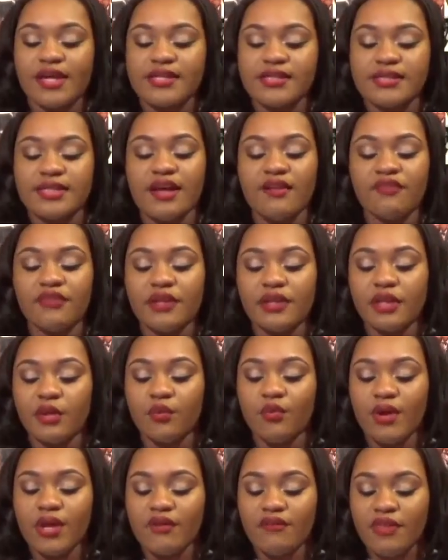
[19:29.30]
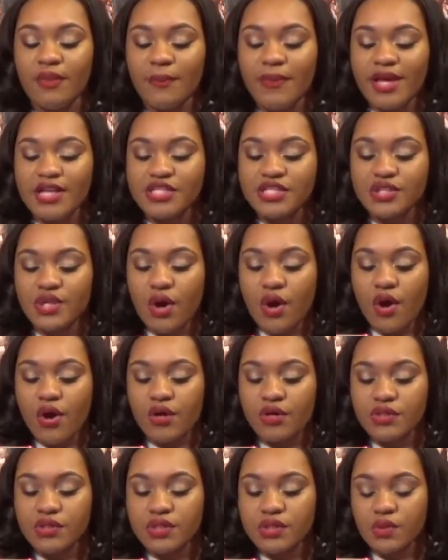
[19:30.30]
is definitely one of the best
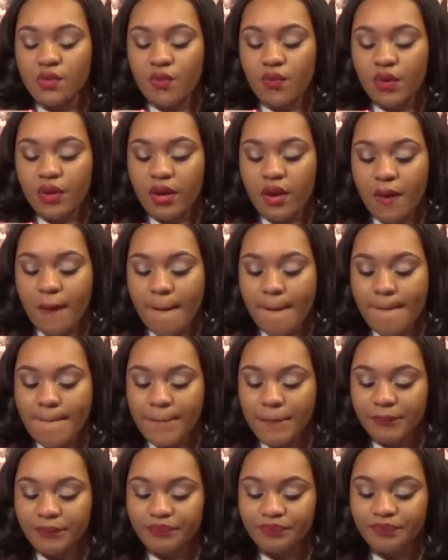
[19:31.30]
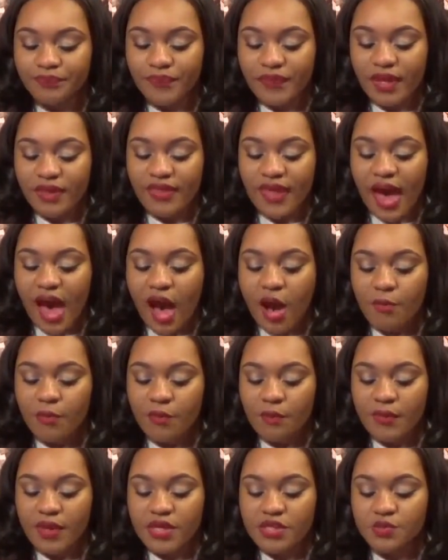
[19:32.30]
songs on the
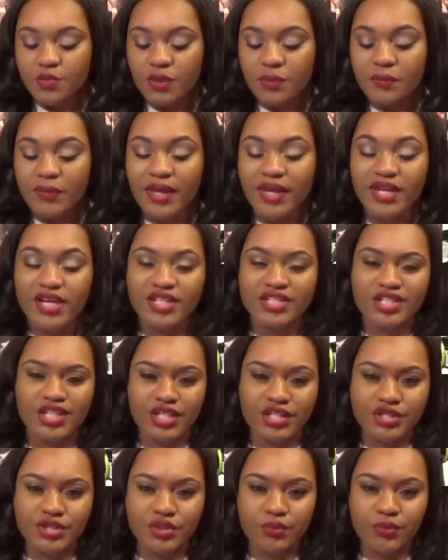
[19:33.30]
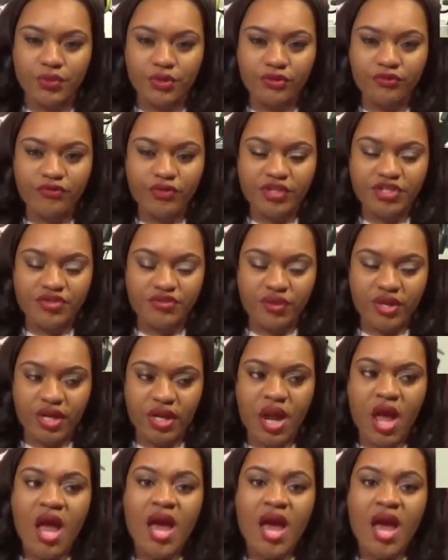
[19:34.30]
album, is One Man Can Change the World featuring